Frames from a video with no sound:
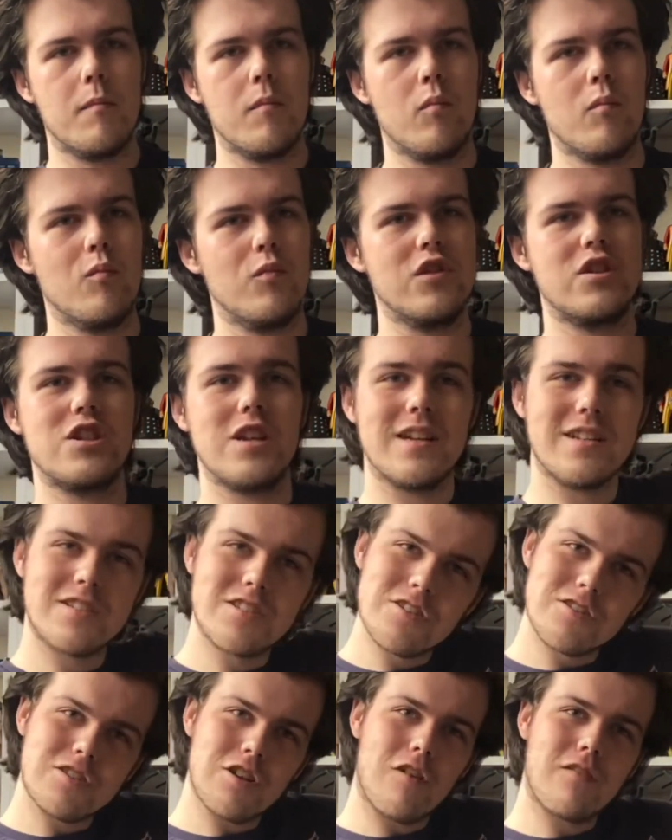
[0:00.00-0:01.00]
which is
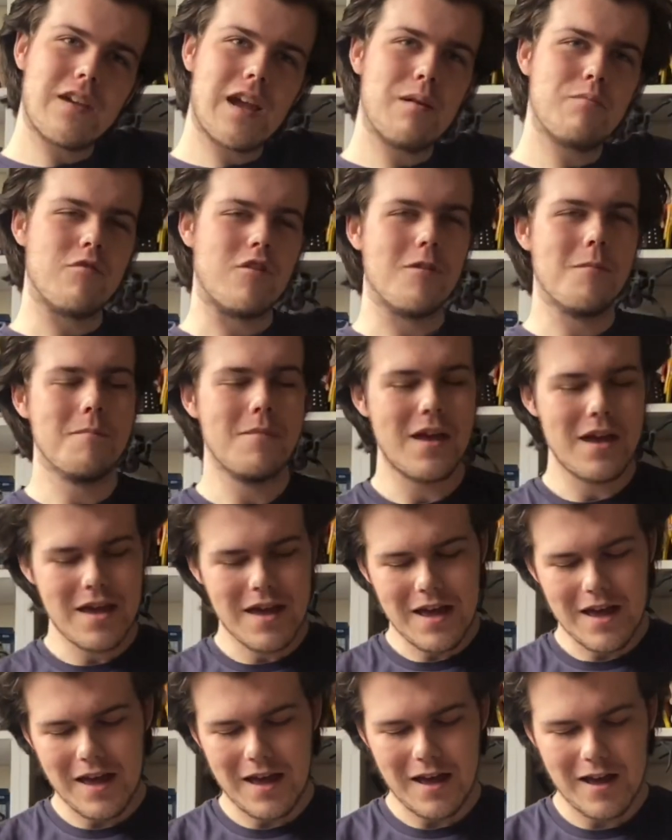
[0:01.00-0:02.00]
just off camera,
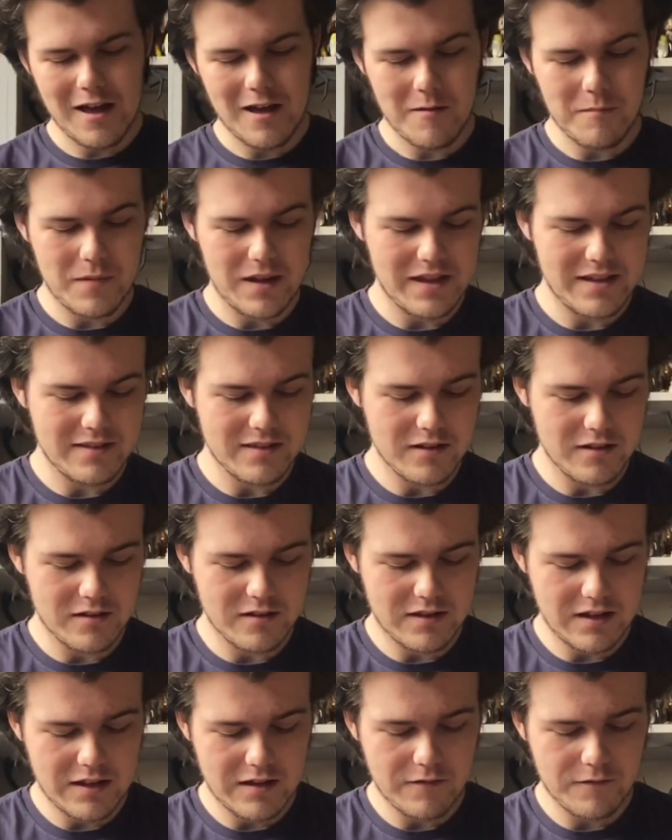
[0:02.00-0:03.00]
in that
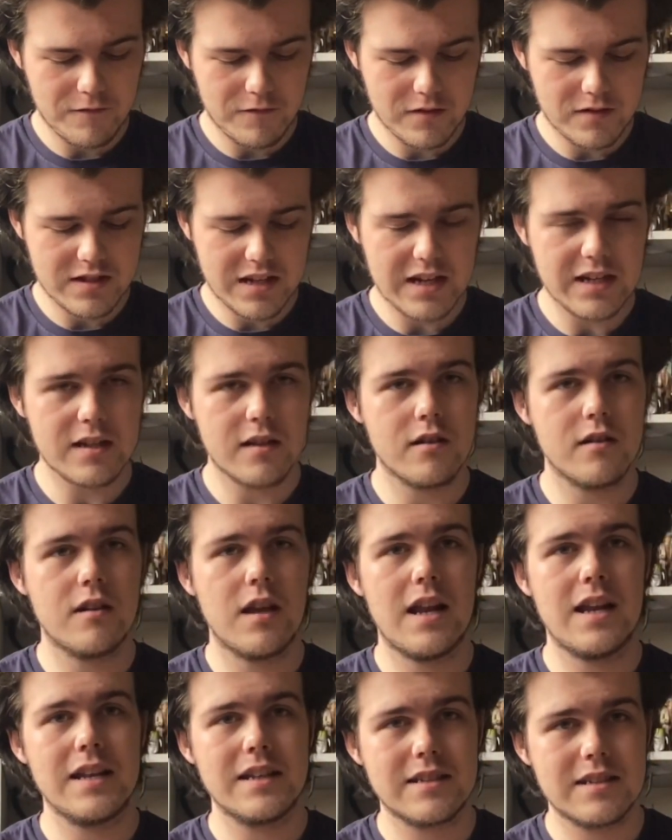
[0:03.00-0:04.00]
they've taken
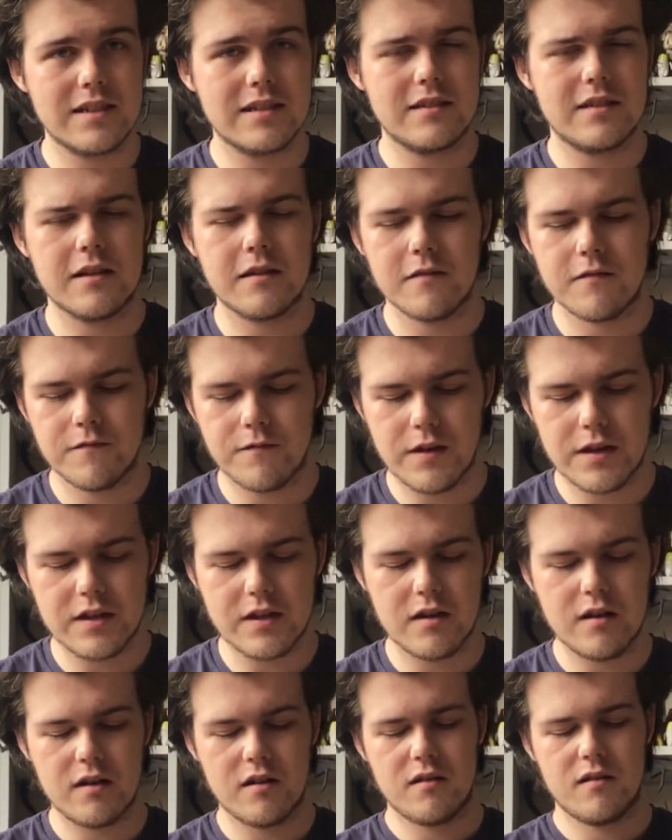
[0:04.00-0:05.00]
an existing
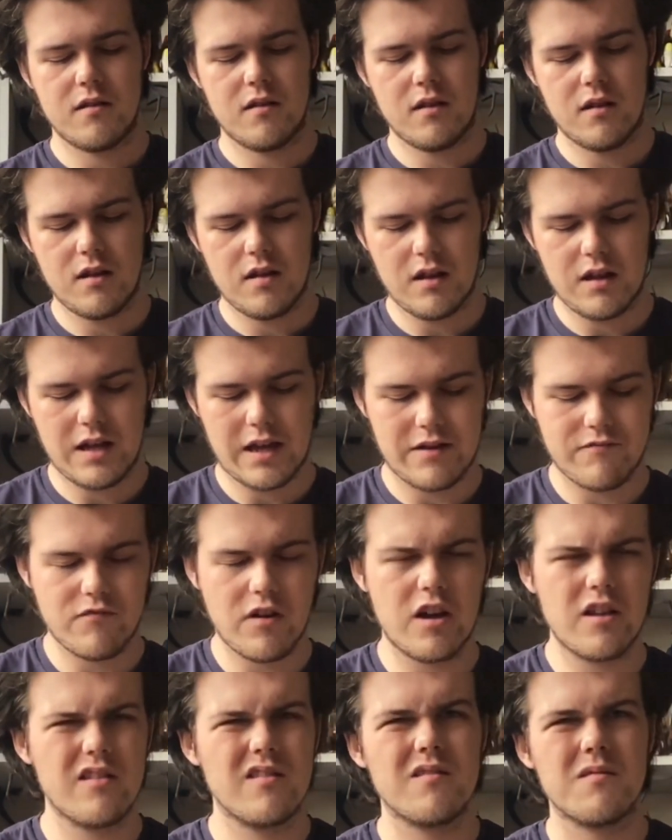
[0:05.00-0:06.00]
figure and
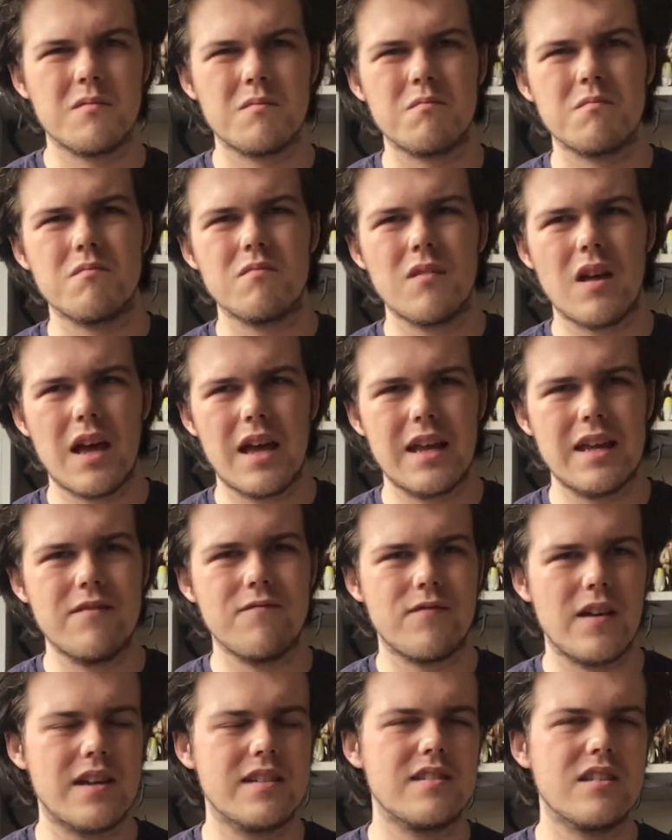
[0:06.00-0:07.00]
rather than
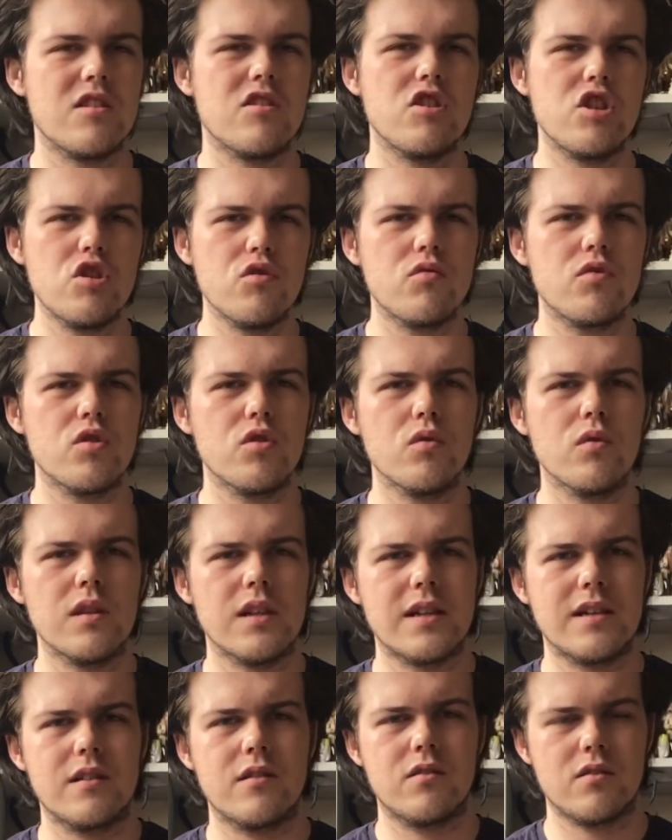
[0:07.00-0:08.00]
invest in new
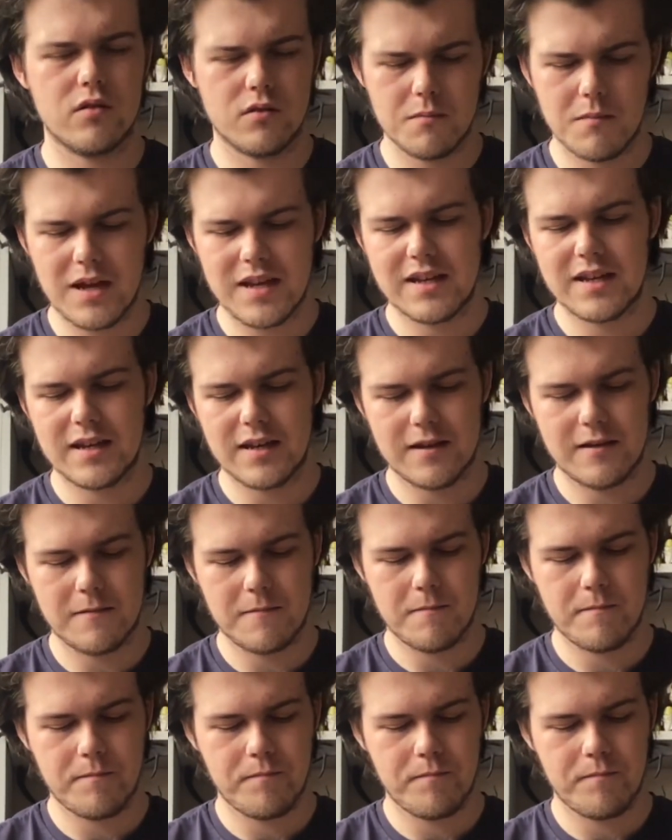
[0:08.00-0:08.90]
tooling to make it